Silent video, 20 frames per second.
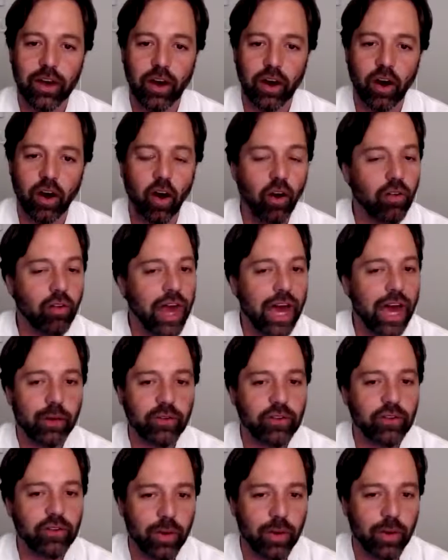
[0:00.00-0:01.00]
All that was
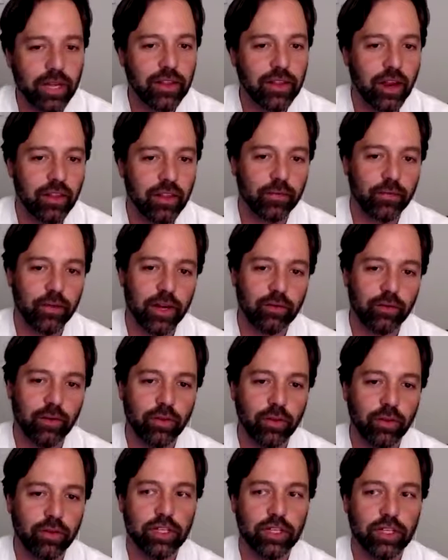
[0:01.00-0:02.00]
already there in the French
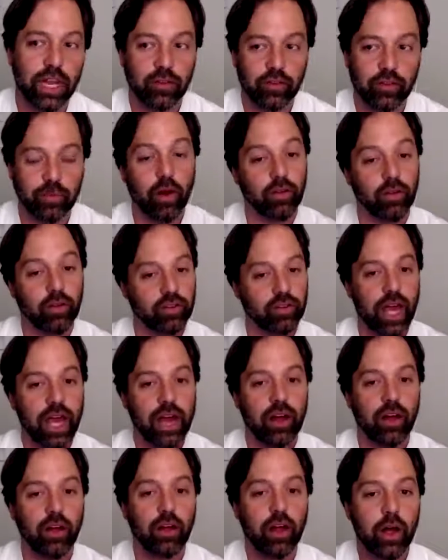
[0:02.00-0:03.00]
Revolution at a smaller
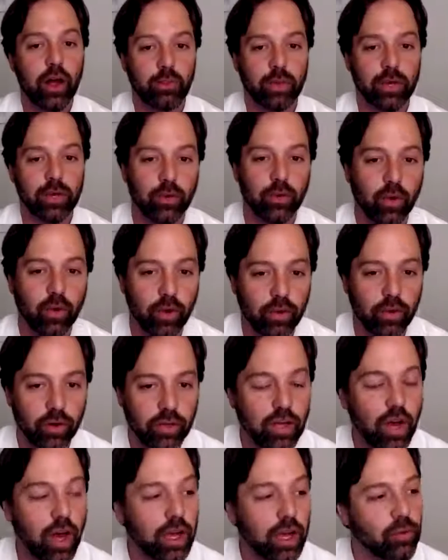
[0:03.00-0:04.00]
scale, but we're
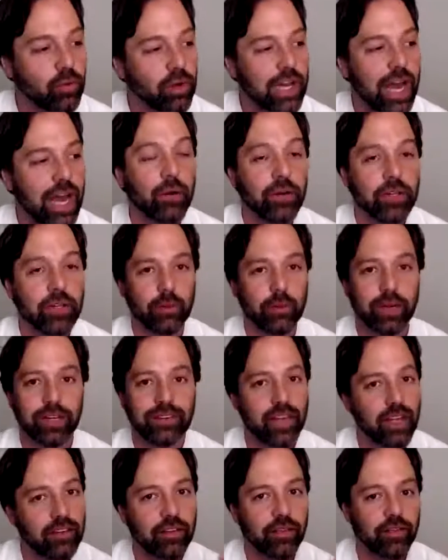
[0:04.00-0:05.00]
talking about
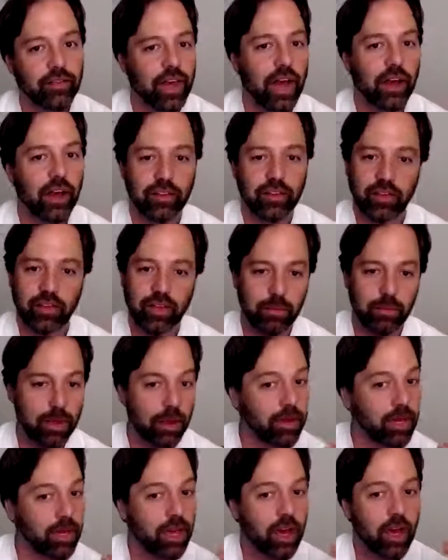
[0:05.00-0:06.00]
tens of thousands and
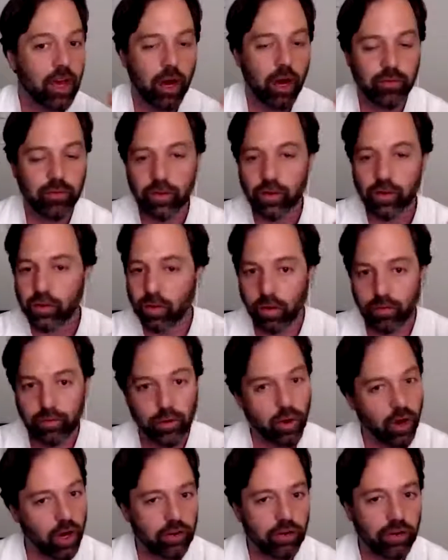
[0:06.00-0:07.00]
maybe up to a few
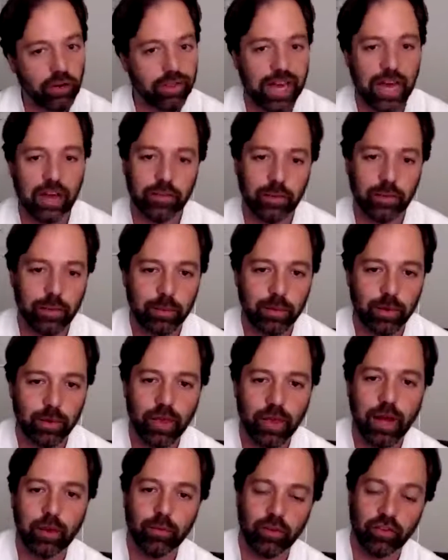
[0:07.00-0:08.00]
100,000 people
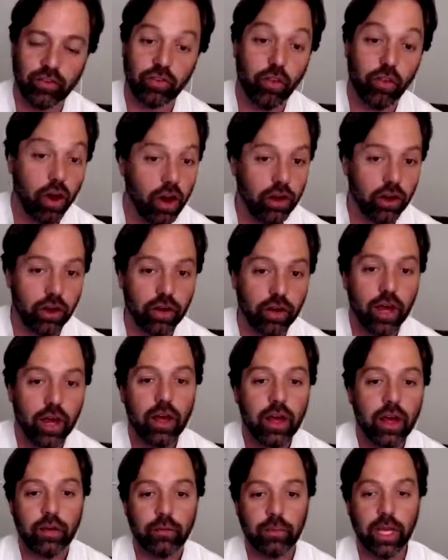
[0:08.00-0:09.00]
that were slaughtered
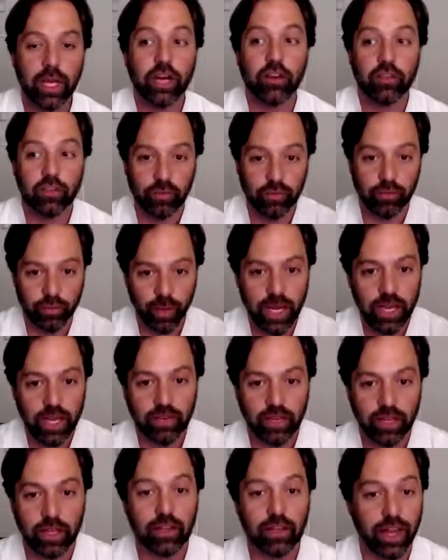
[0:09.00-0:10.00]
because of
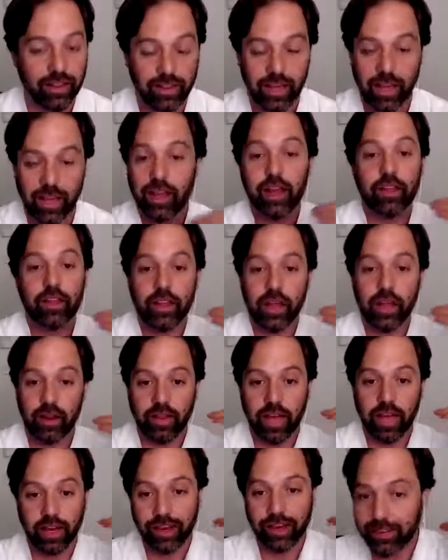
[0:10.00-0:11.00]
reason. Like,
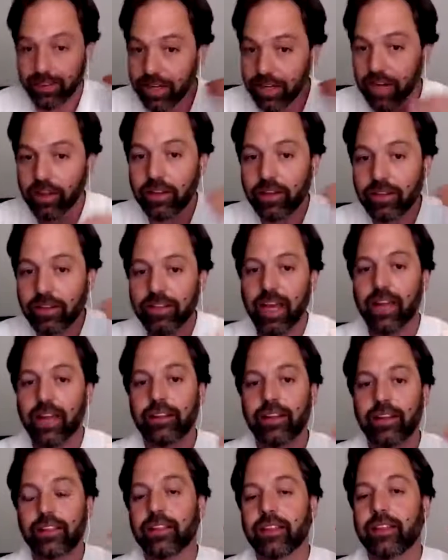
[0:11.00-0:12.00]
they clearly
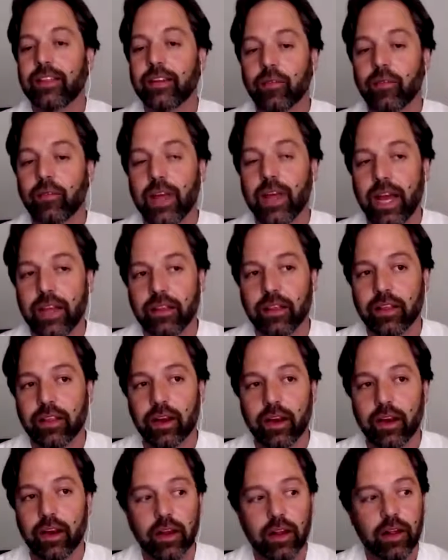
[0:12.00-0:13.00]
said that
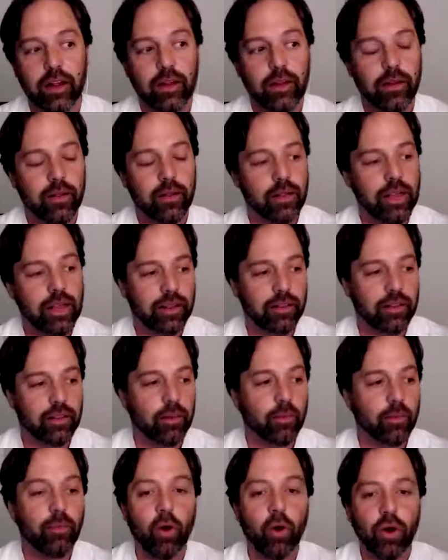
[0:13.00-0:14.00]
the
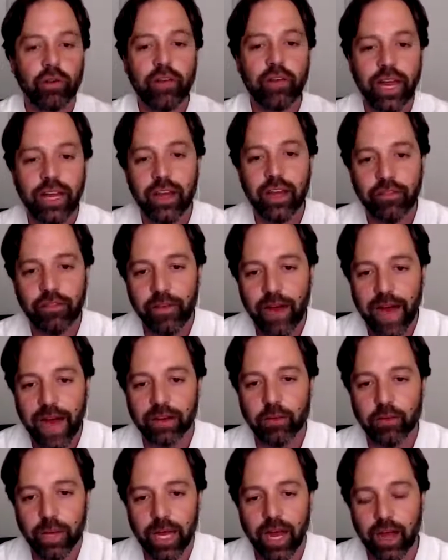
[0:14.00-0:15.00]
motivating
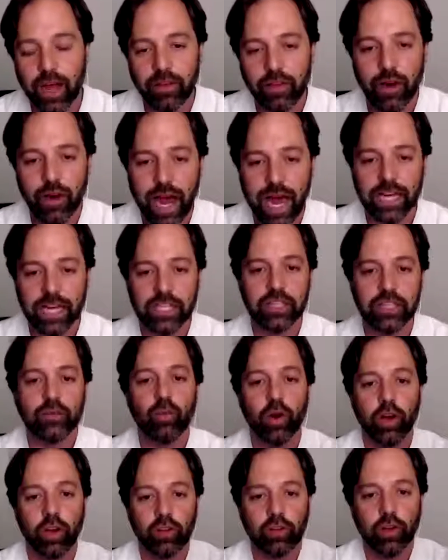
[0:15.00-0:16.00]
factor behind their action
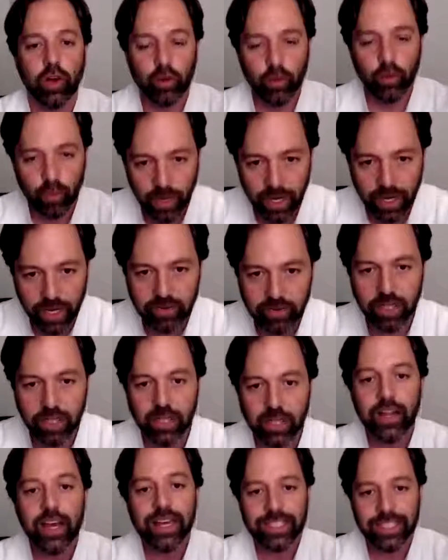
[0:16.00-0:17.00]
was
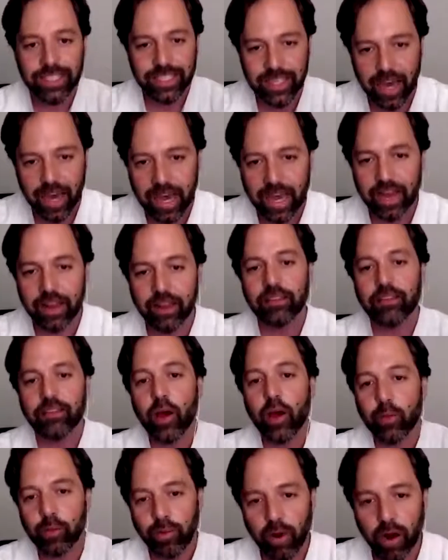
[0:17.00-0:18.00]
reason, science,
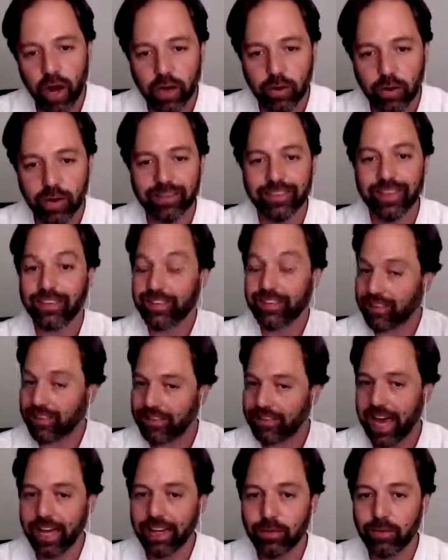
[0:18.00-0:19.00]
progress. That's
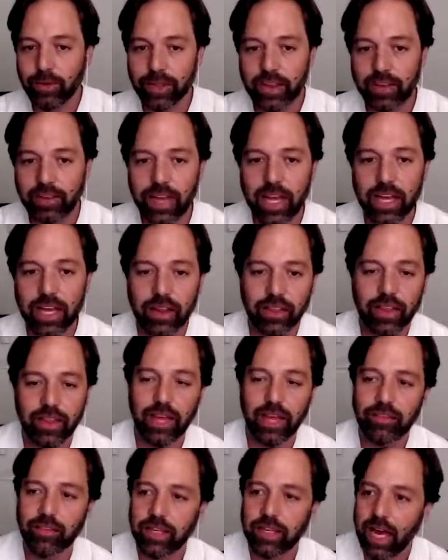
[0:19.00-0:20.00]
exactly what they said. And they
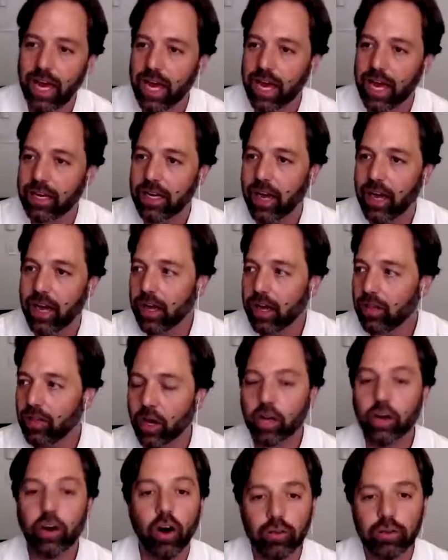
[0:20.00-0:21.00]
even had the
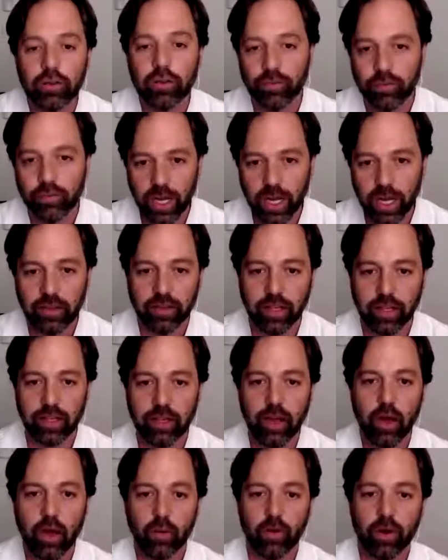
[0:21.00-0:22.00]
cult of reason,
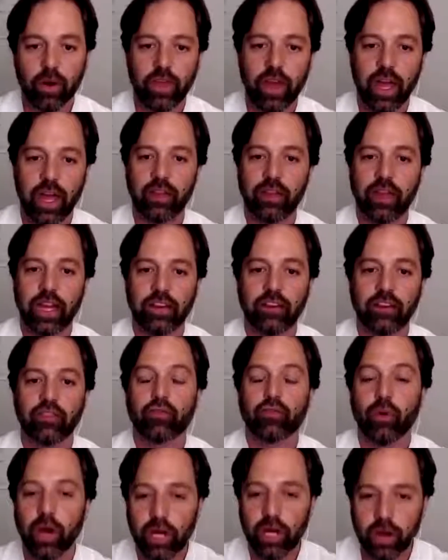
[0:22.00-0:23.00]
where they
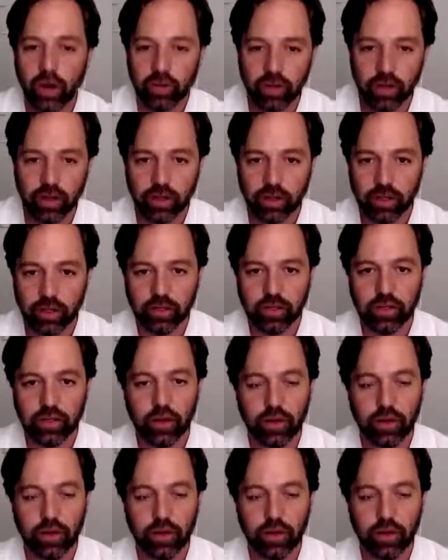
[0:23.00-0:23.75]
destroyed all the church.